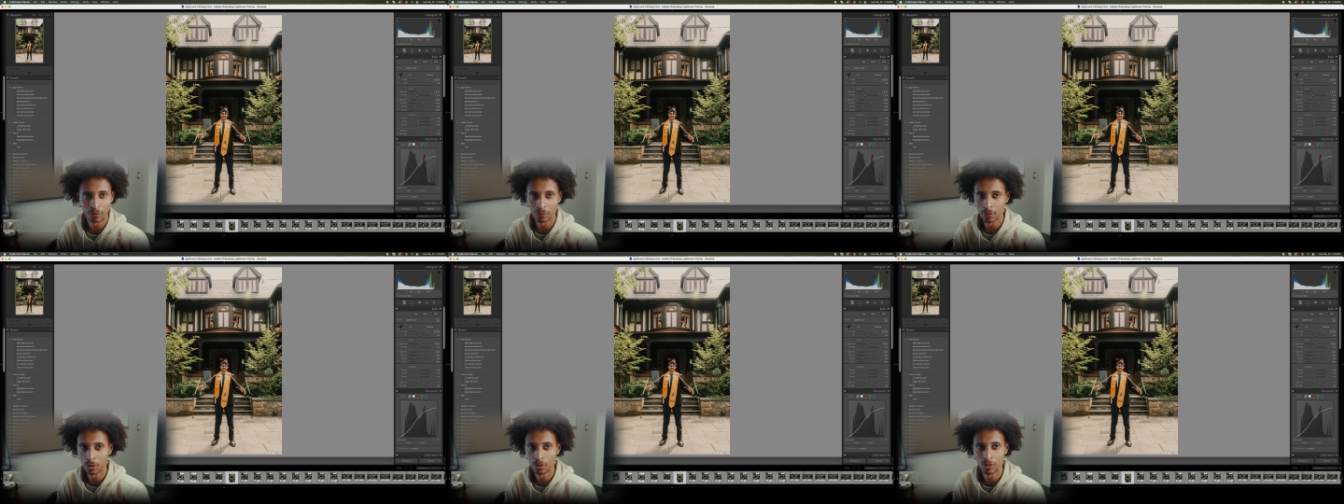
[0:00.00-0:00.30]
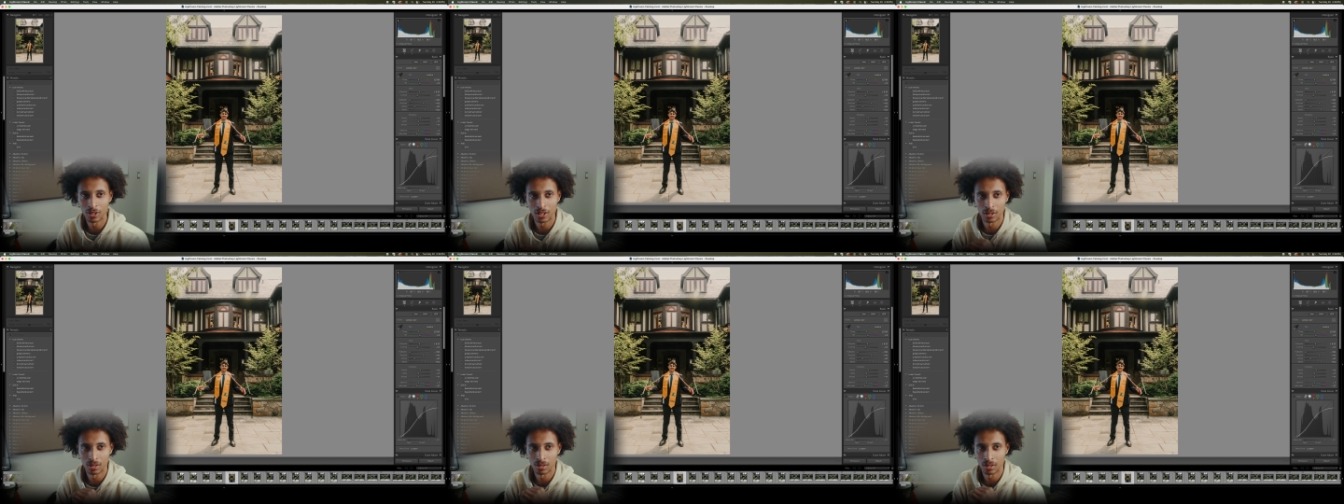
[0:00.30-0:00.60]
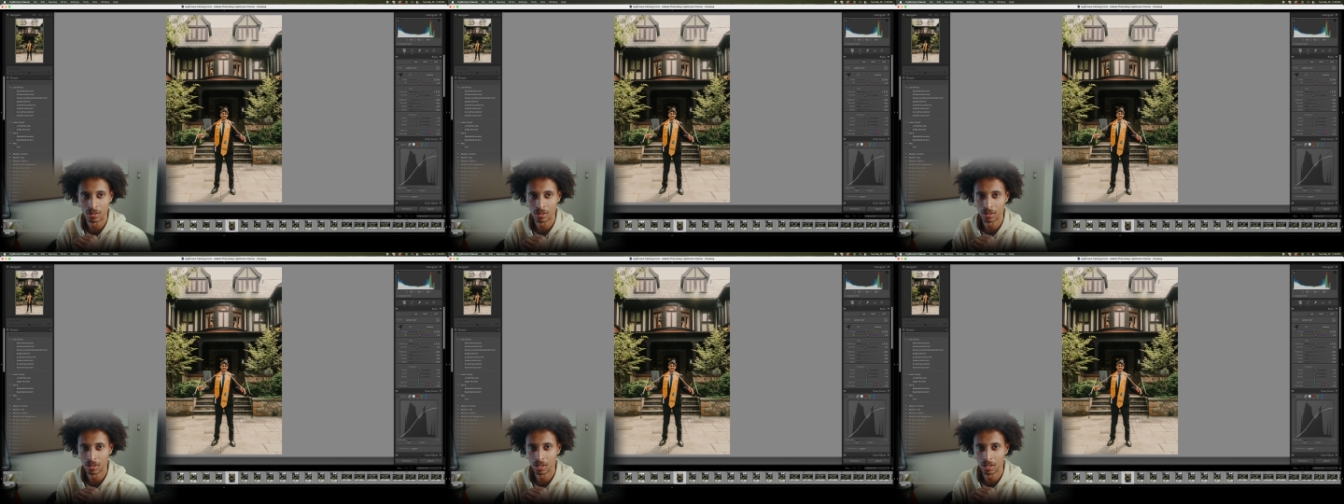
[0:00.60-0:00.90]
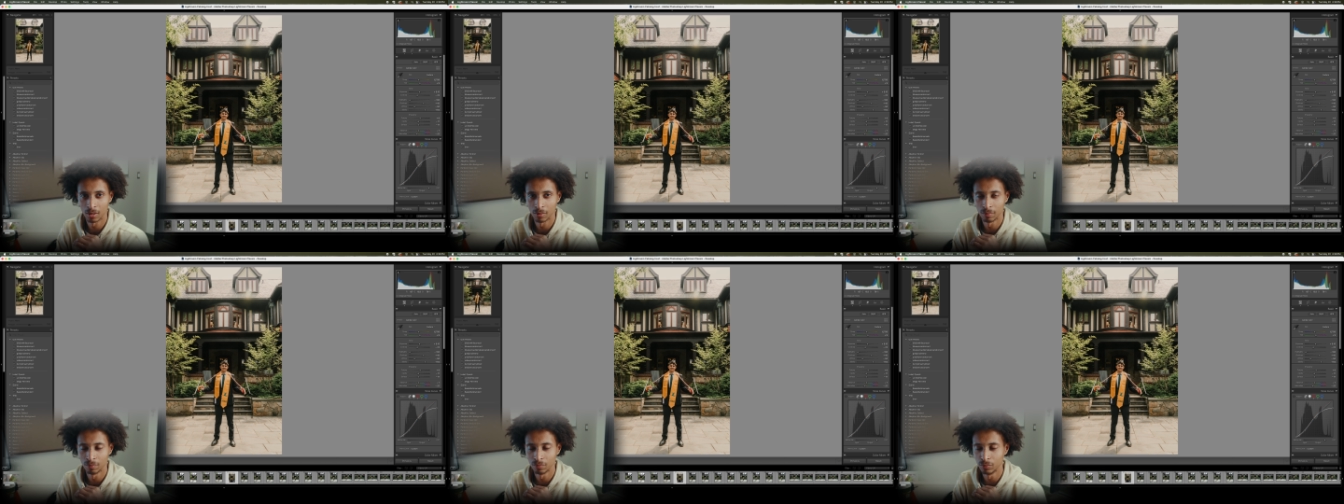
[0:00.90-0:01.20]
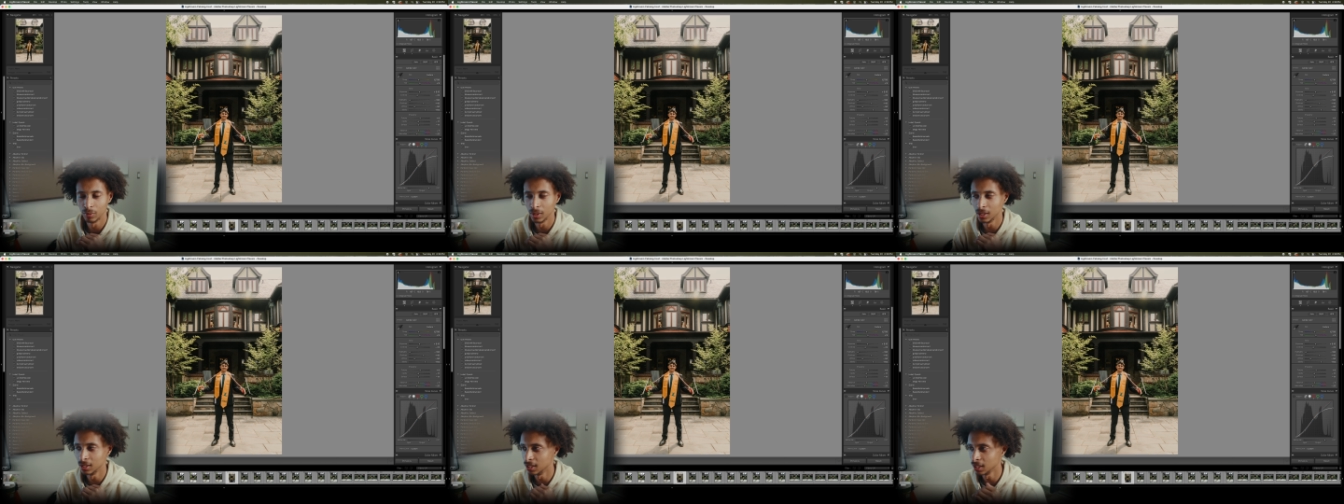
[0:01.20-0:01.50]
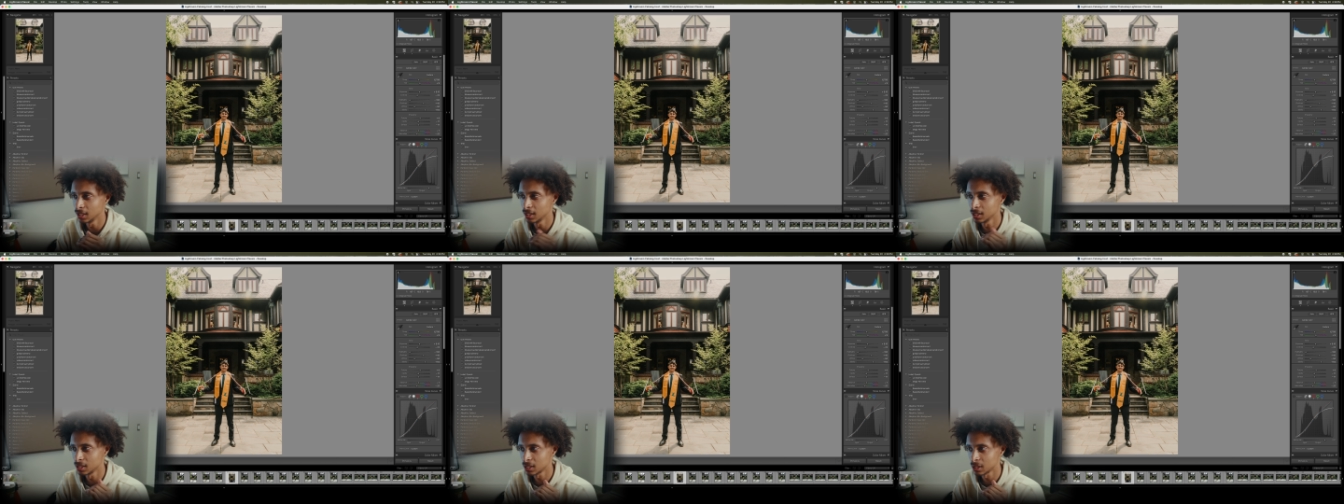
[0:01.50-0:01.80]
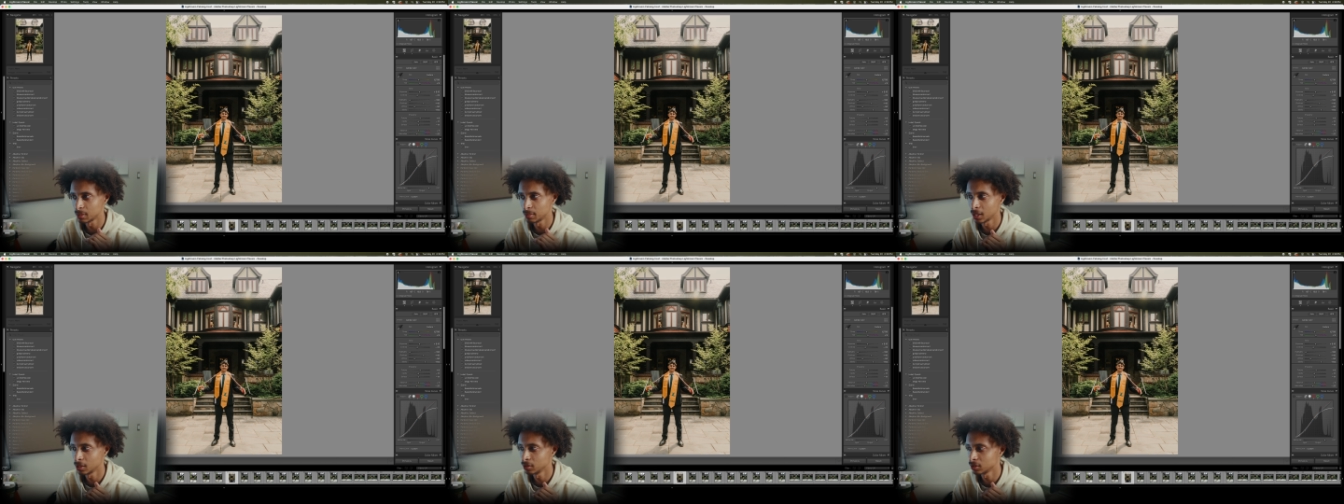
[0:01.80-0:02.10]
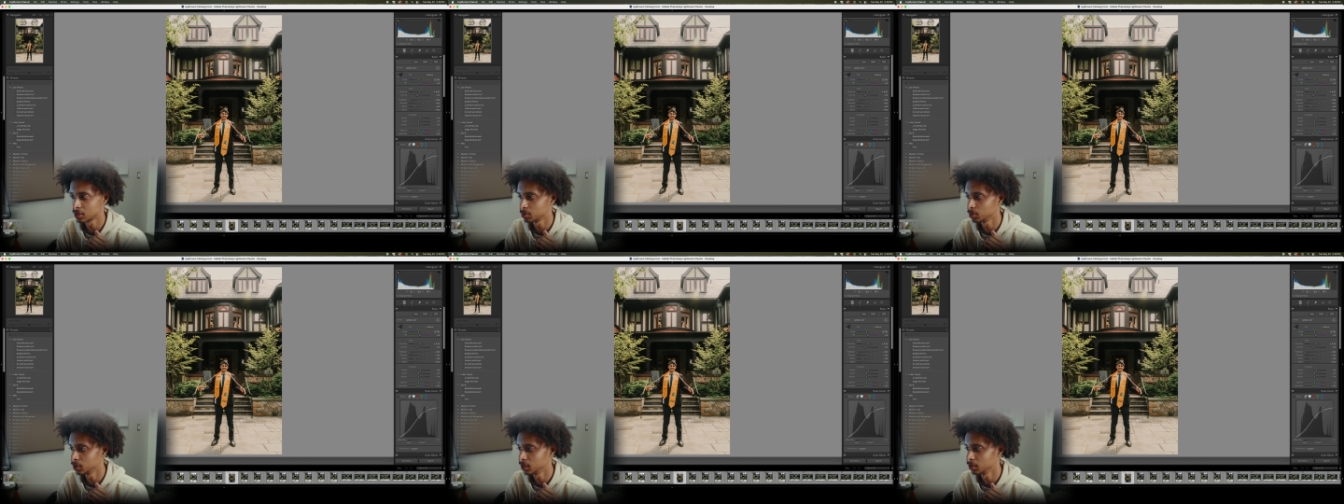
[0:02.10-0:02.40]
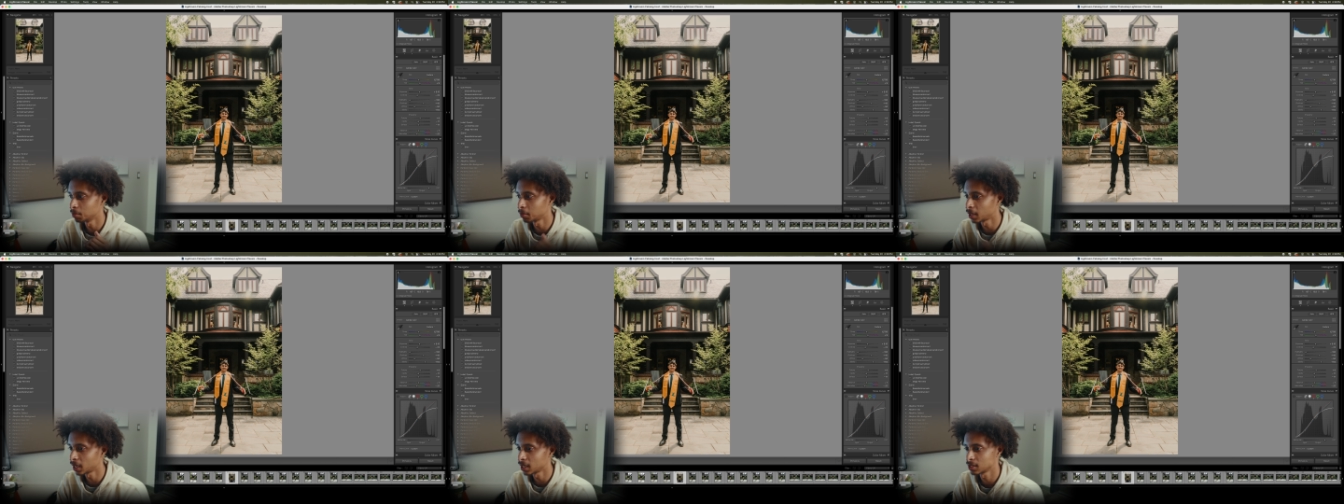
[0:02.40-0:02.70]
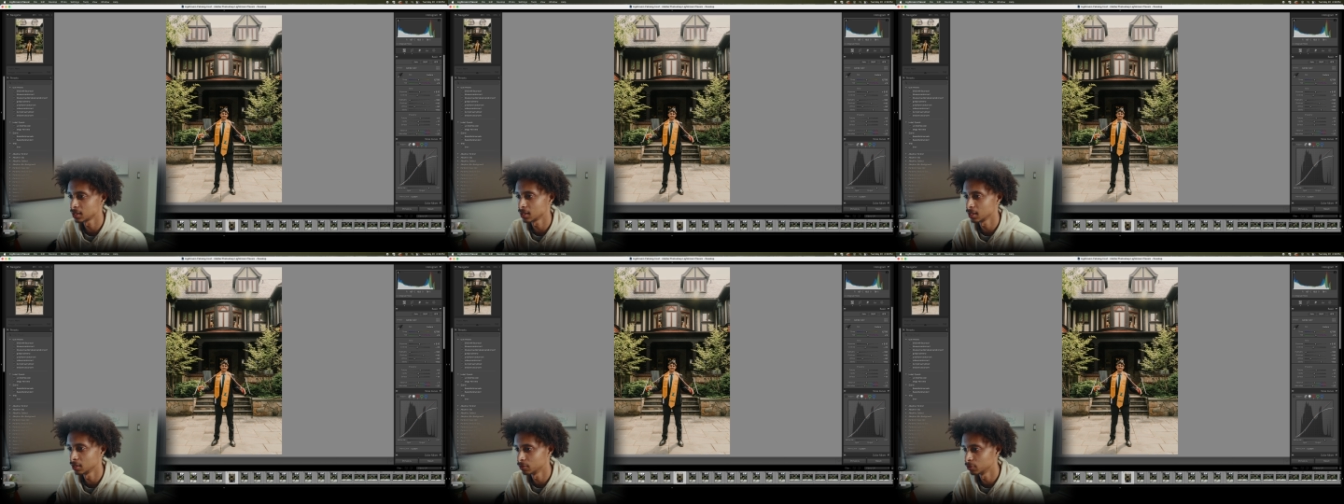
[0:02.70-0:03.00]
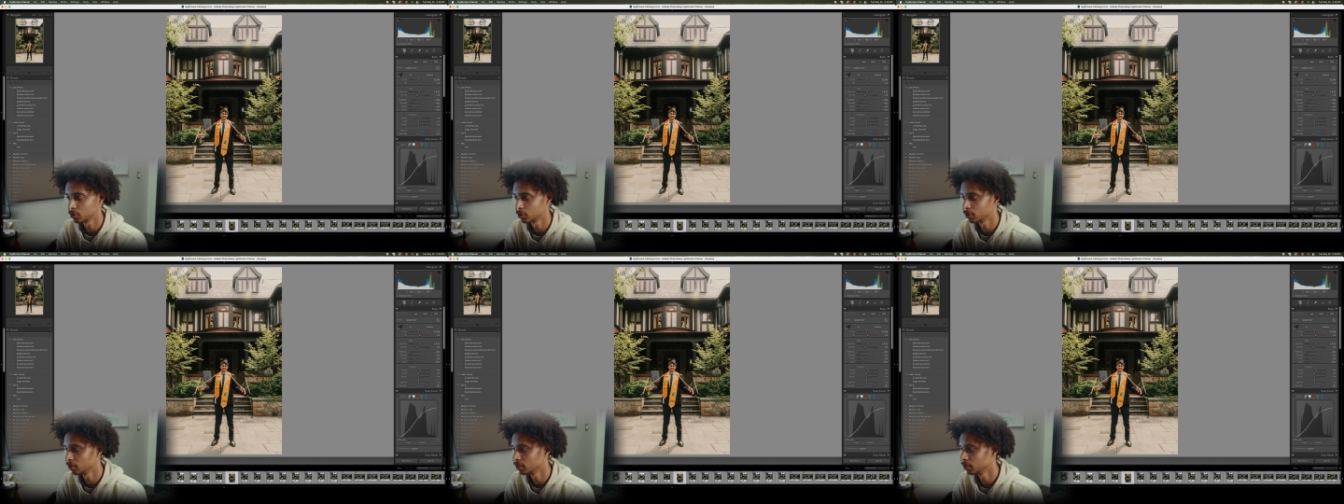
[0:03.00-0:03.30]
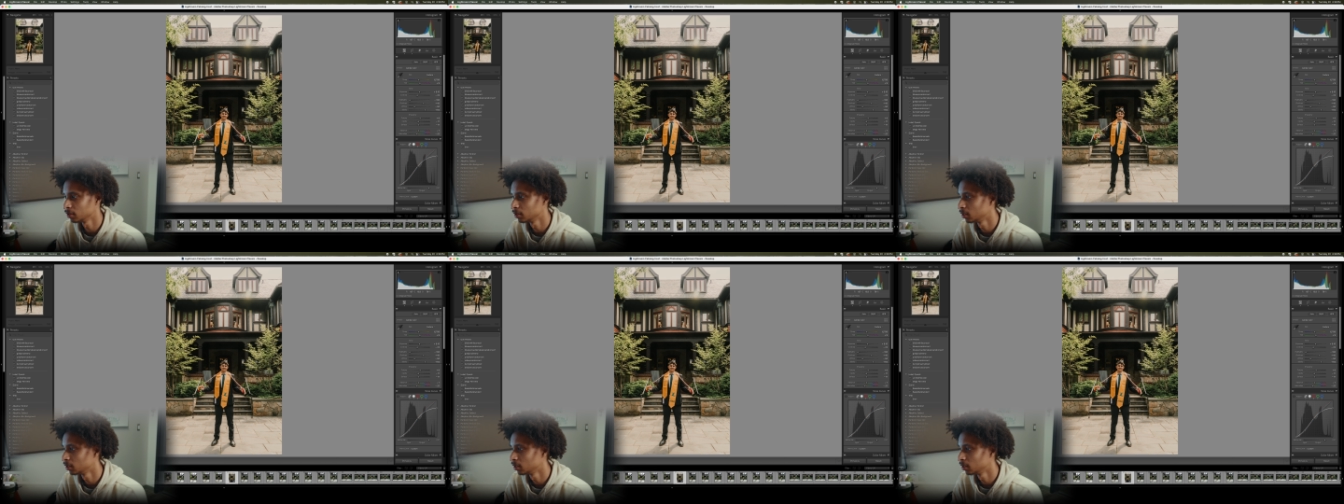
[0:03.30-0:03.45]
photos is a ridiculous amount to be masking for.